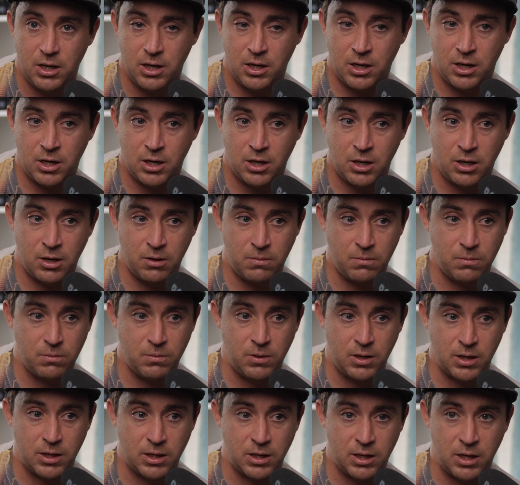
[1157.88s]

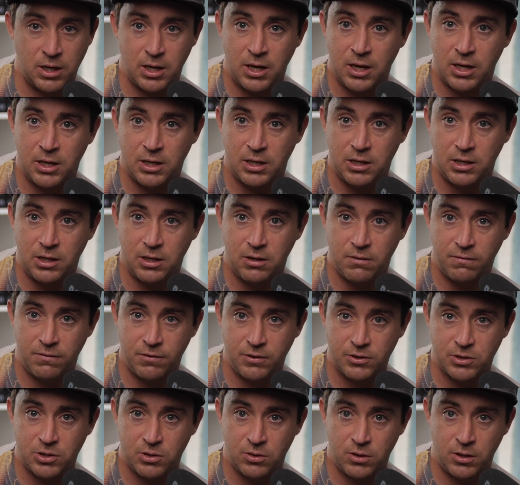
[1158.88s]
like a ND
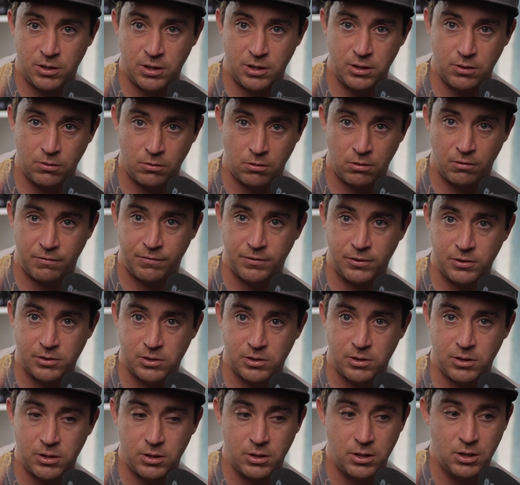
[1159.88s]
filter on it or a
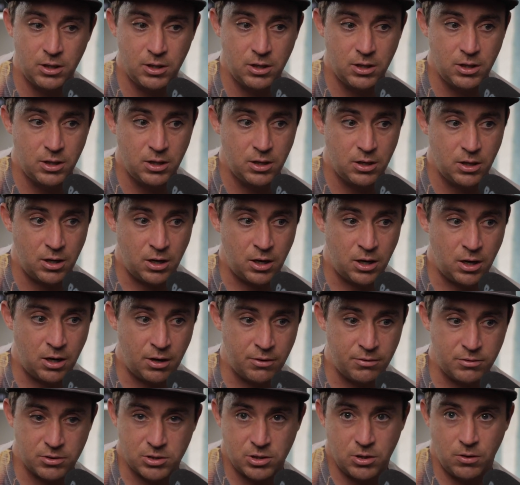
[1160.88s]
filter,
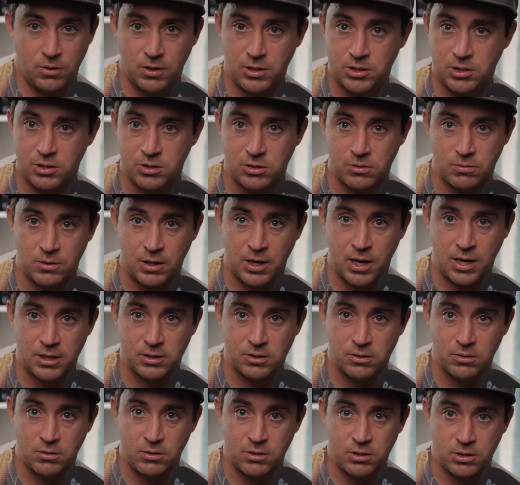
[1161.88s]
there's no issues with
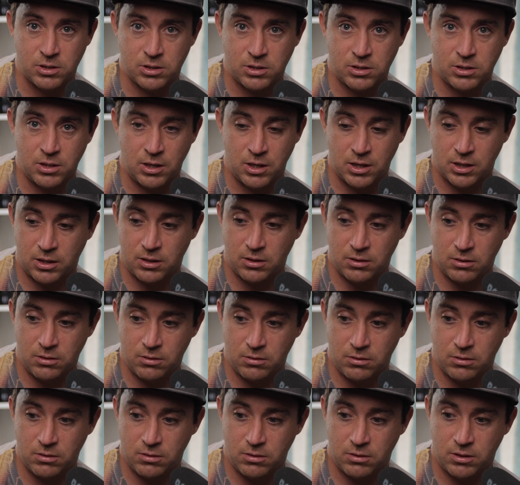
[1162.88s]
that. So you just
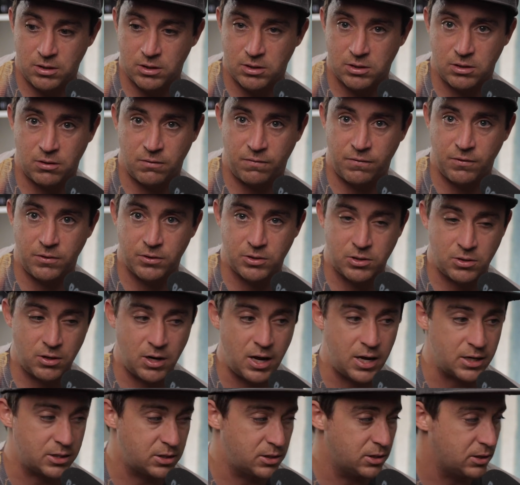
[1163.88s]
because the filter
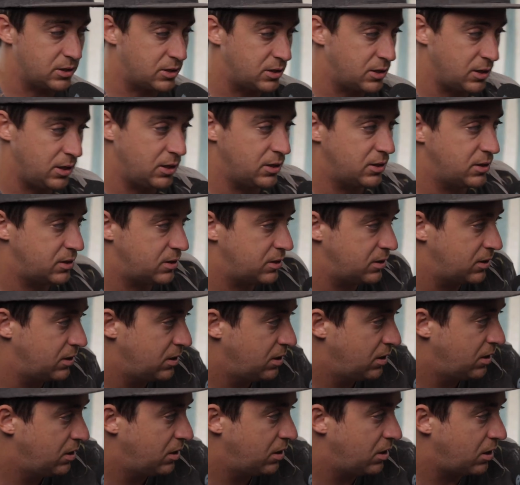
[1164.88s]
actually sits
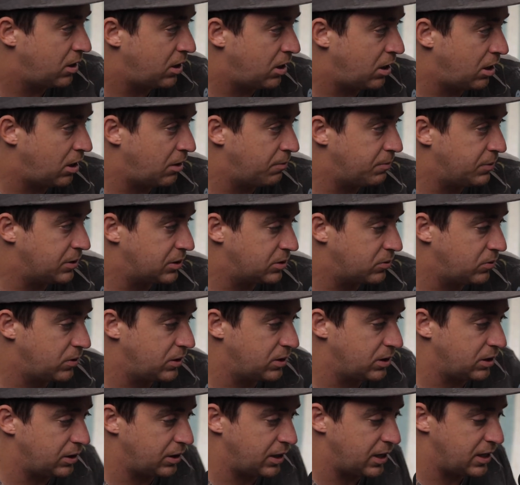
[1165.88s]

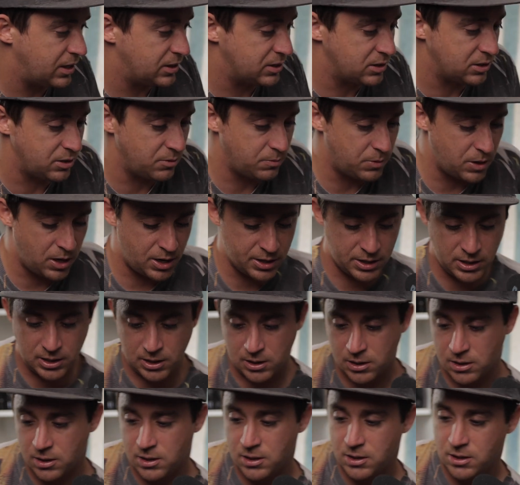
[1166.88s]
between the lens and the
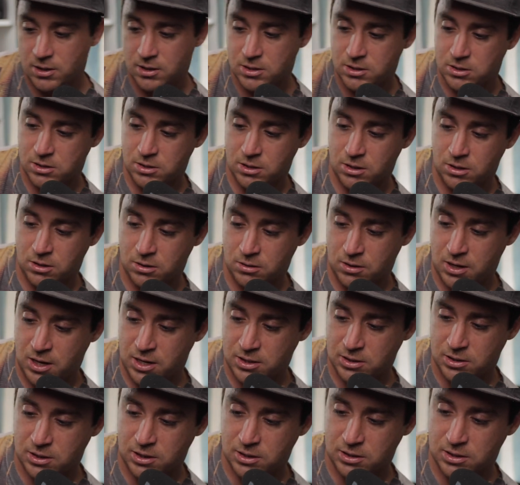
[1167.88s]
body. So
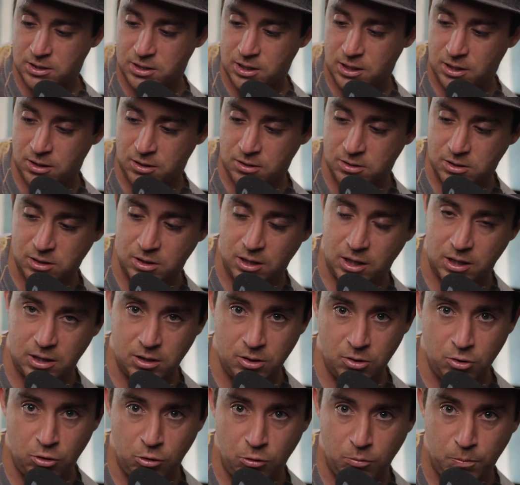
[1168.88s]
as you can see, there's a
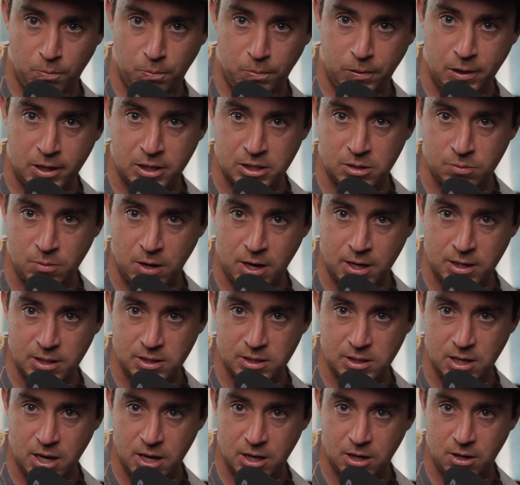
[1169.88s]
little plus
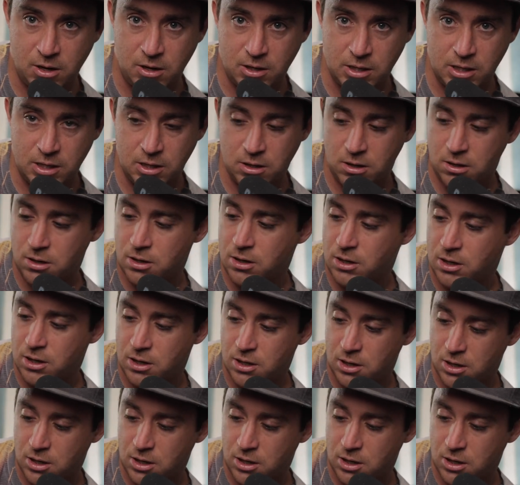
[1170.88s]
minus icon here.